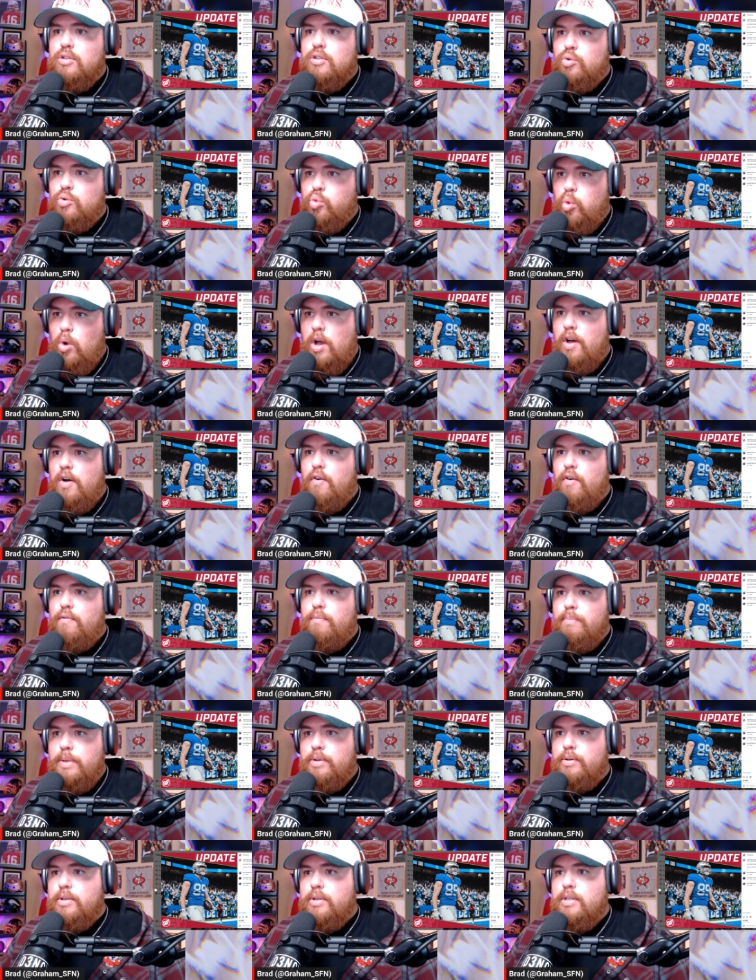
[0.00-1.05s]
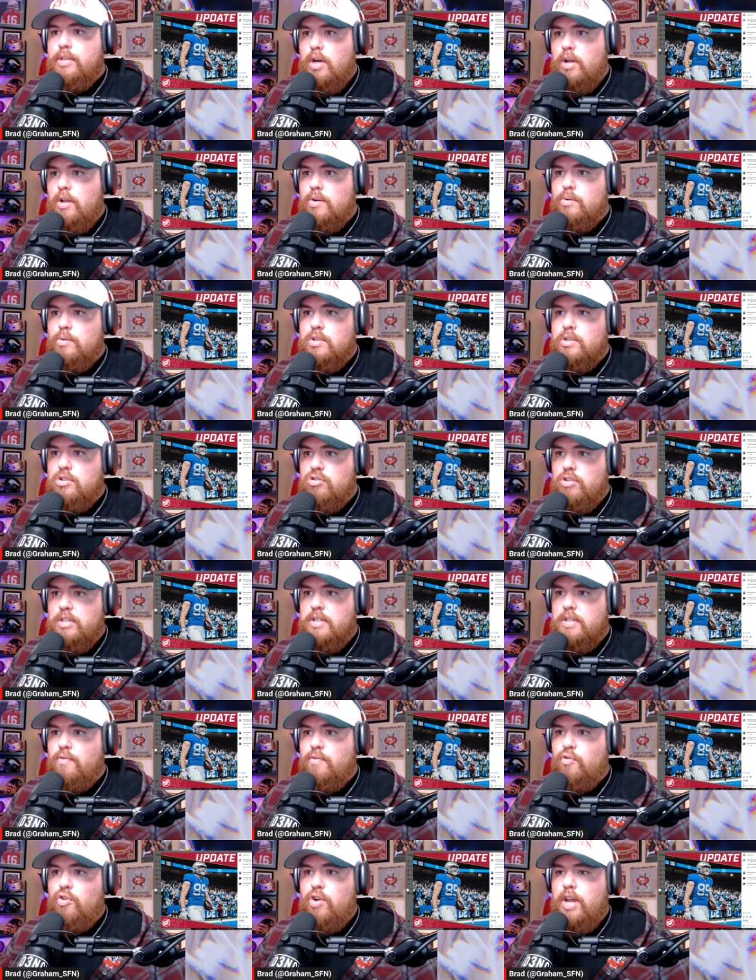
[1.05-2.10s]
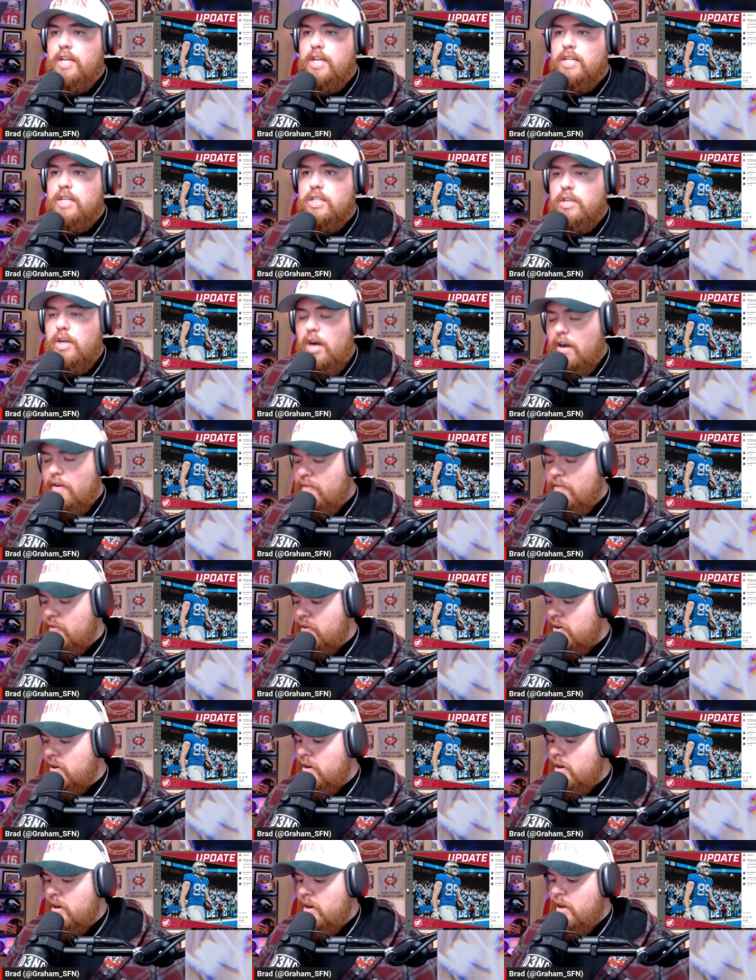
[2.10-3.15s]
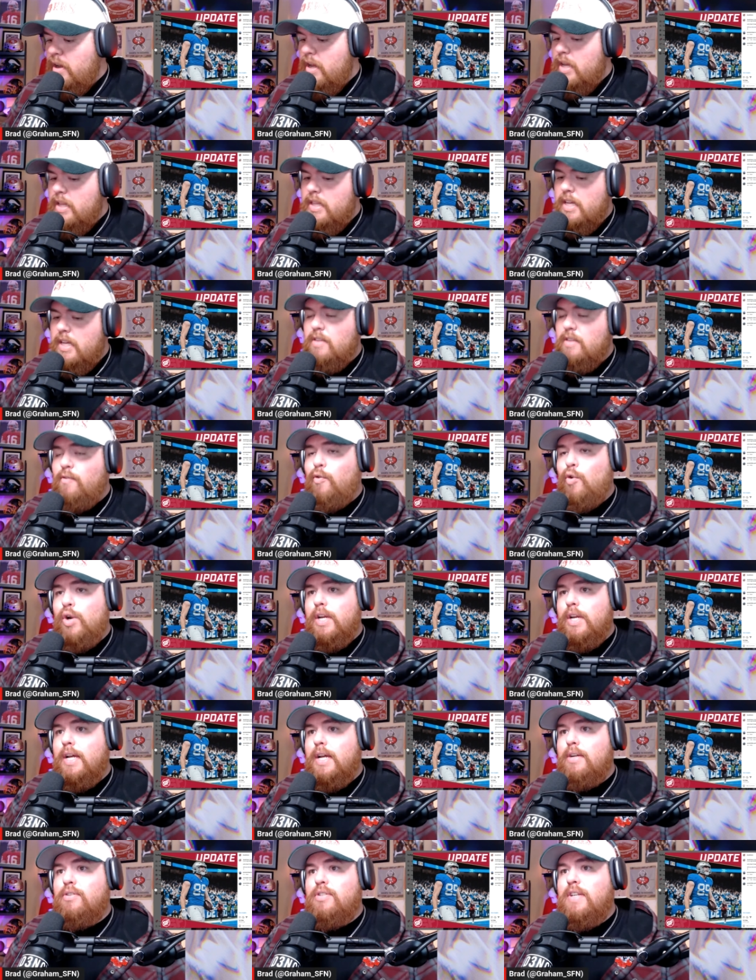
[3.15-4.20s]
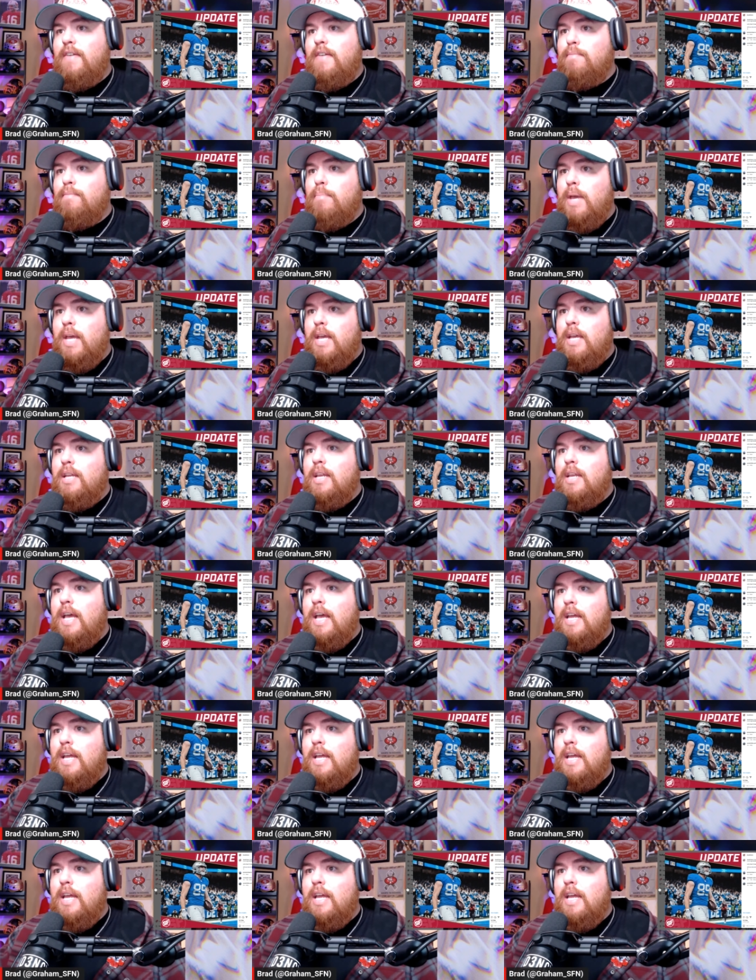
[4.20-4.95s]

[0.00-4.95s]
$12 million restricted free agent offer that the 49ers have made.